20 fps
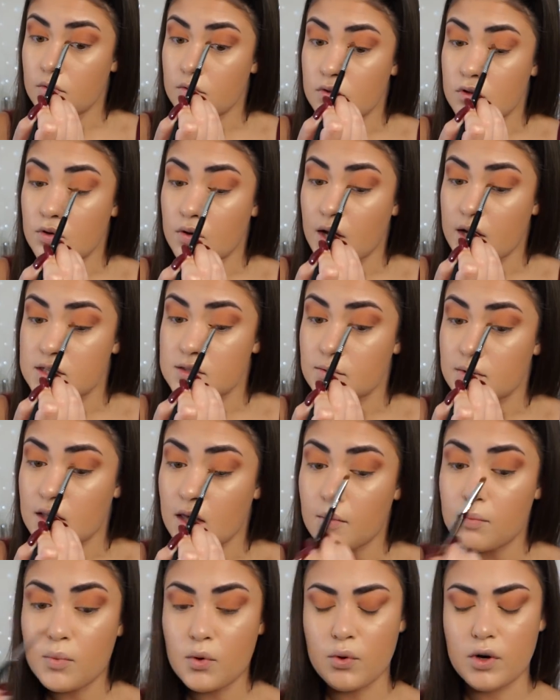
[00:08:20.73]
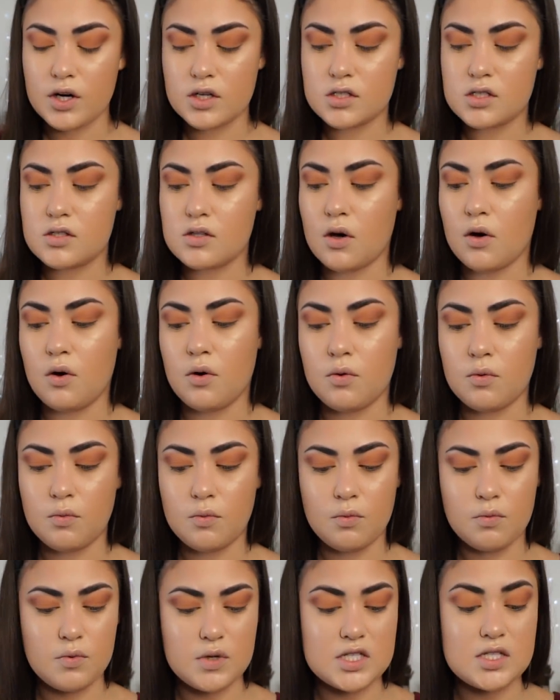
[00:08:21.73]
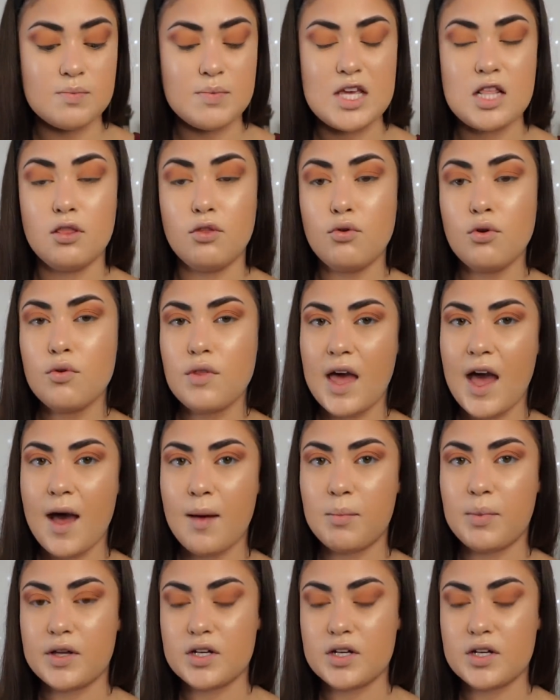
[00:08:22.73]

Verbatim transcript: You guys would get bored, so we speed through that,